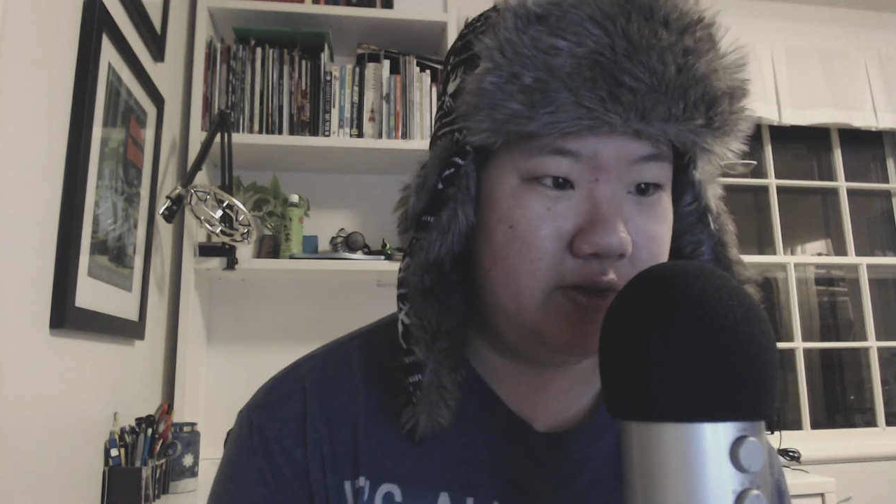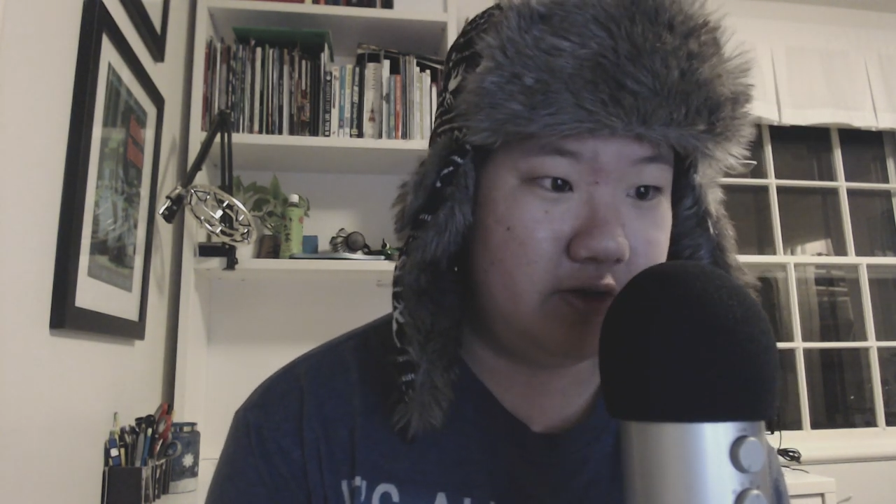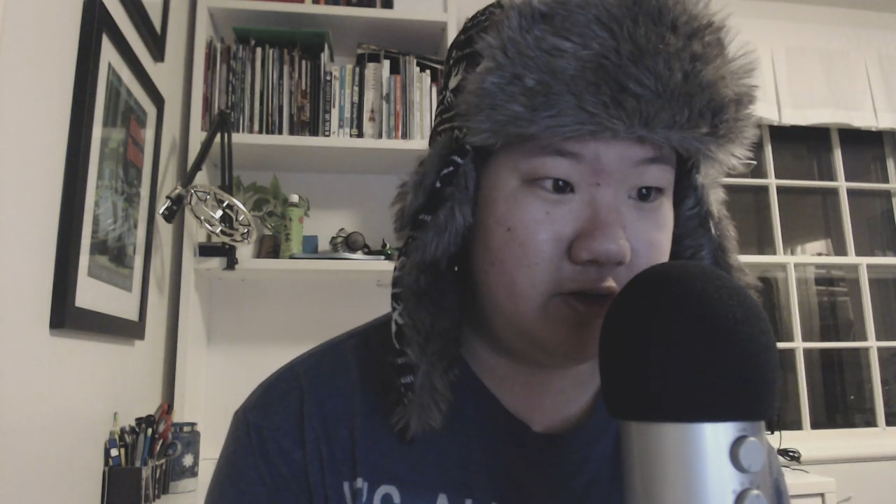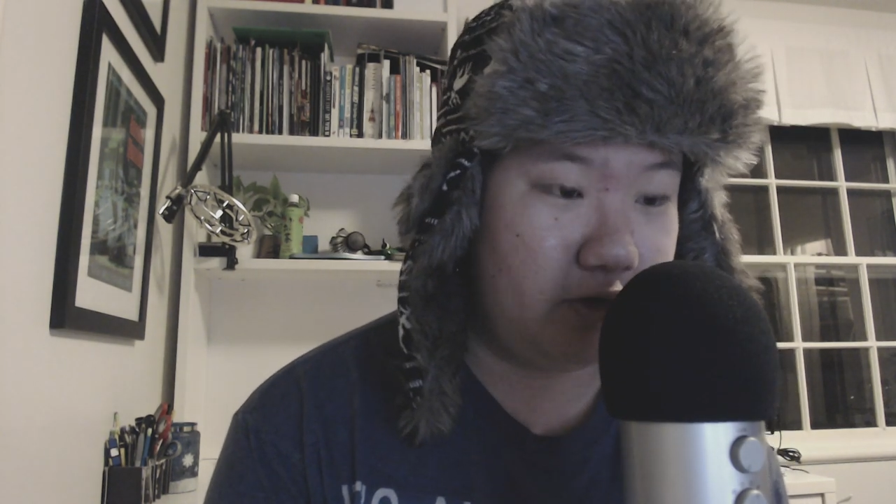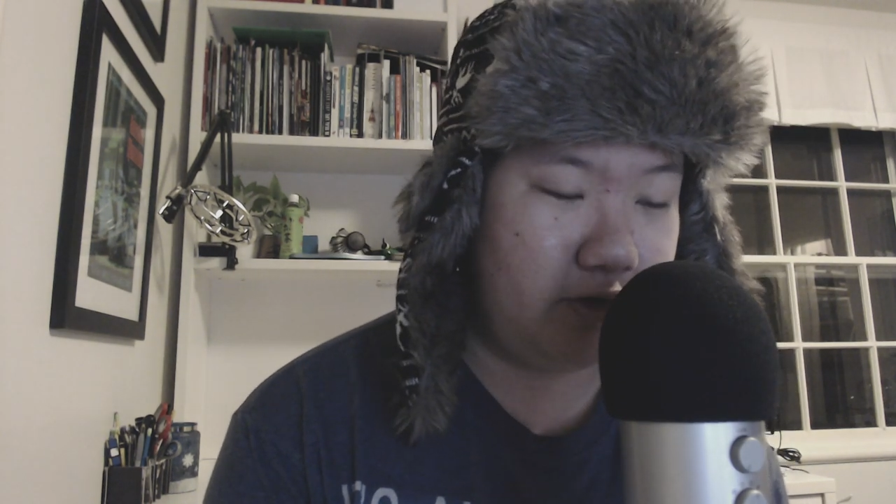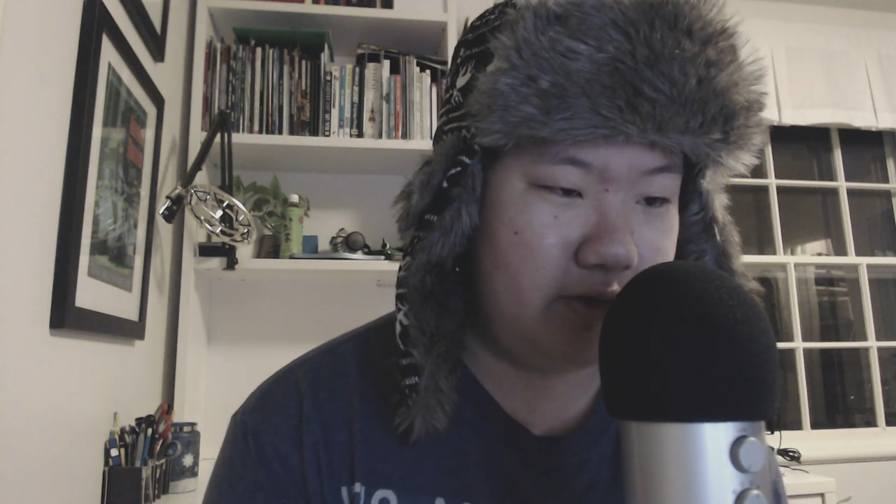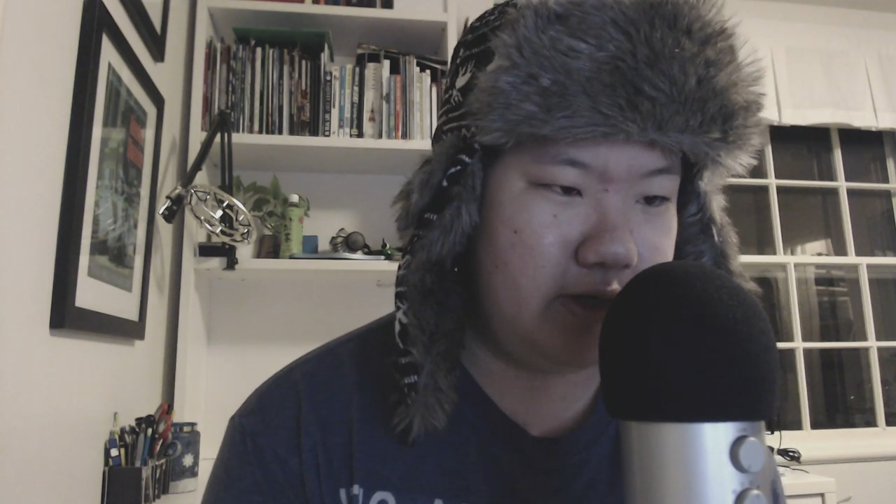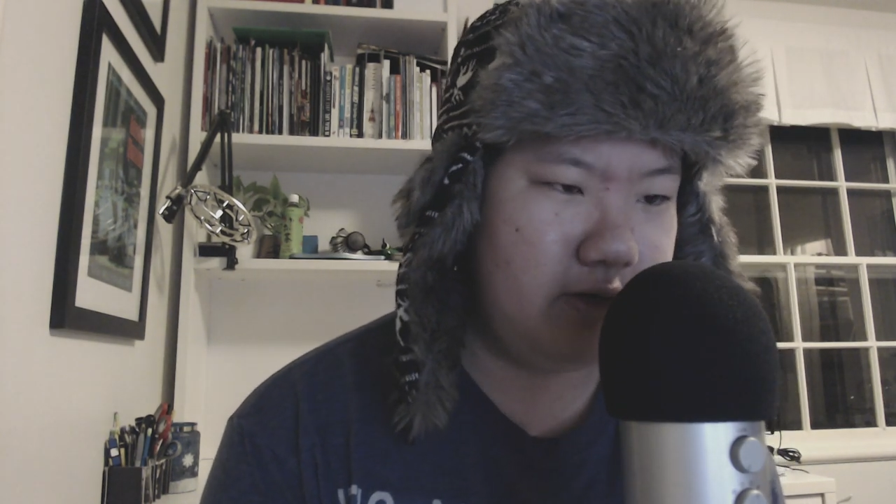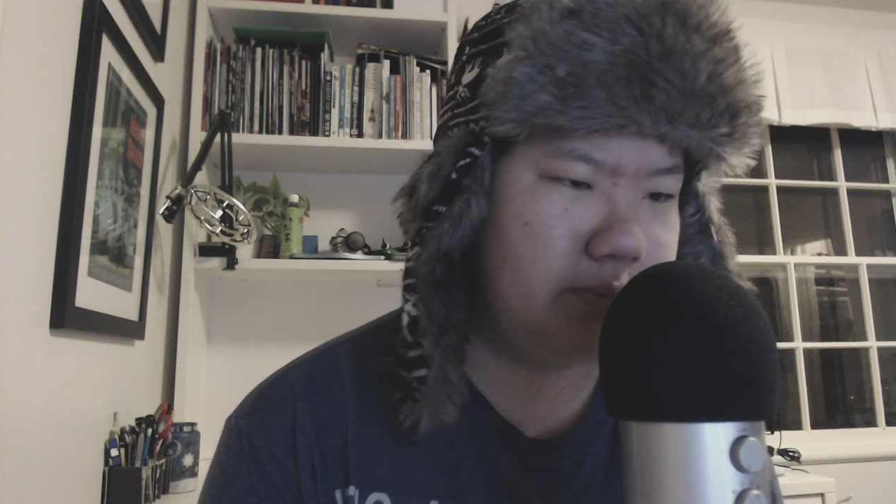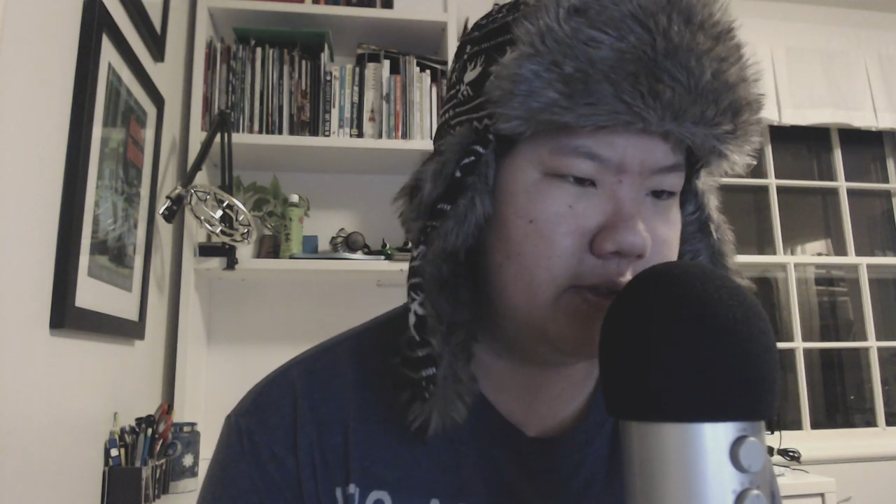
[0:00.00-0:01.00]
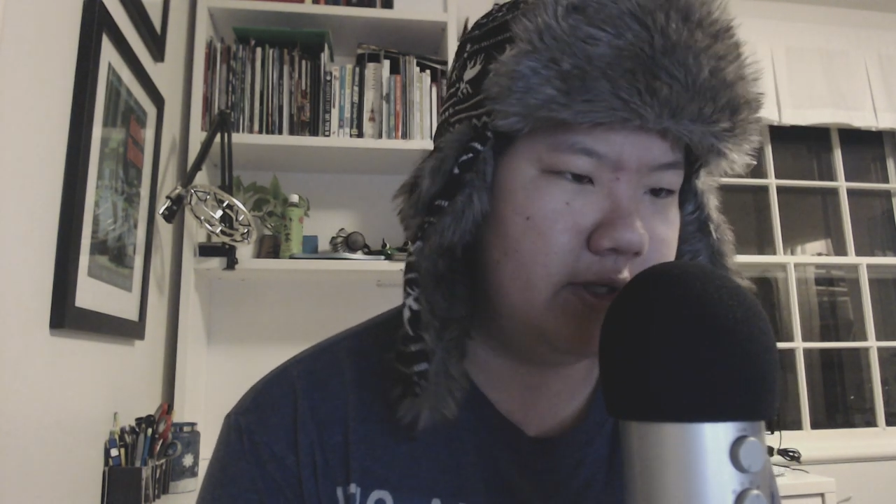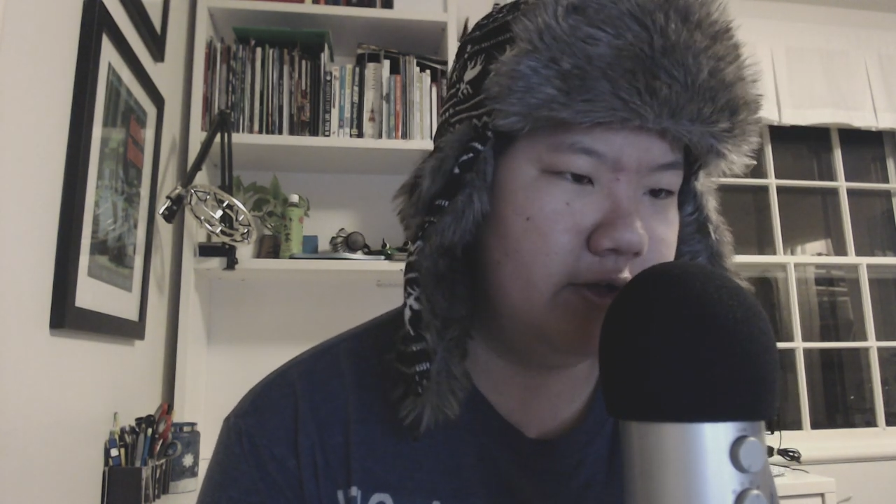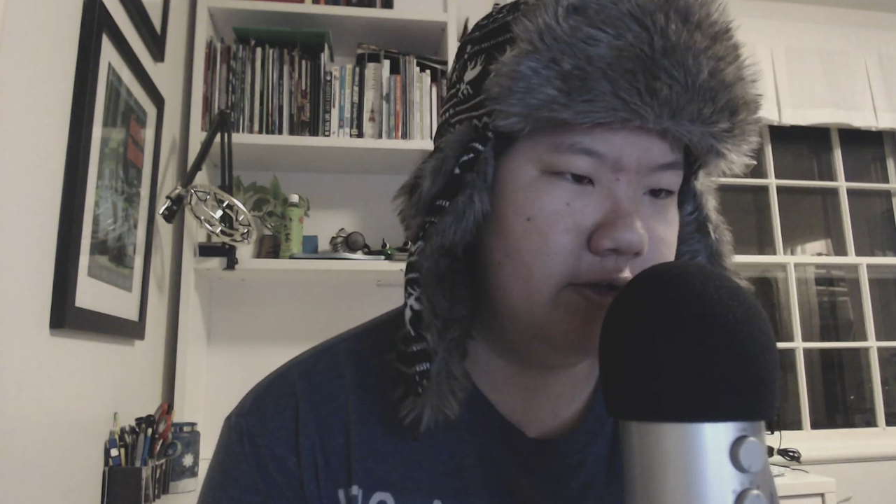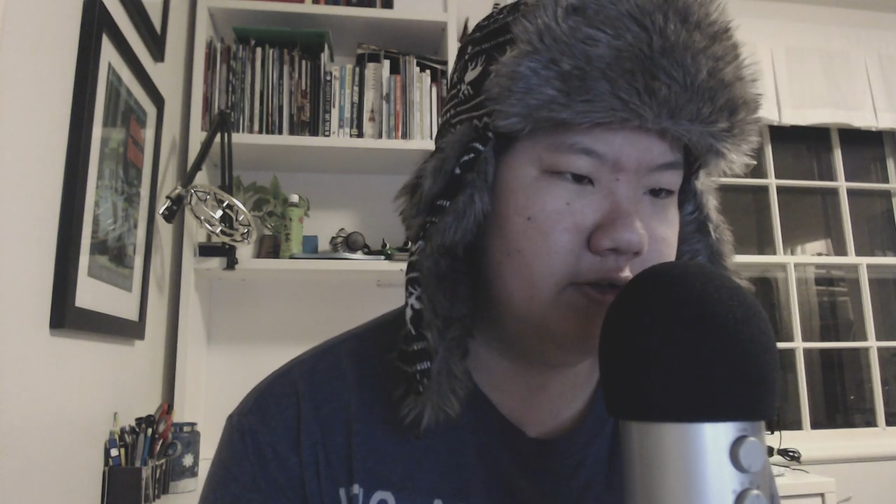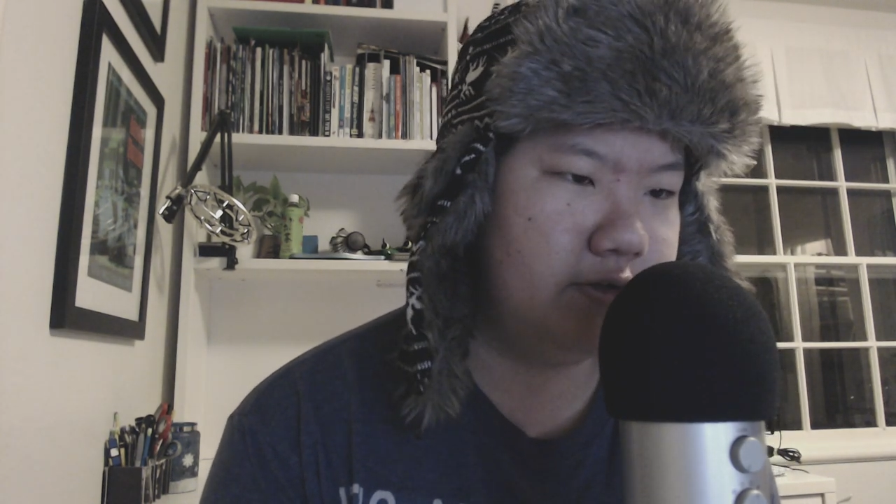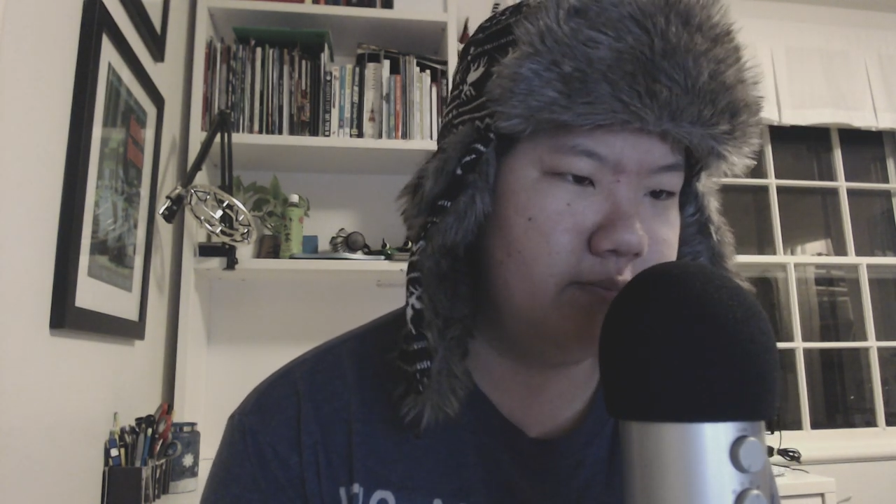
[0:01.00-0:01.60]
start of the year, because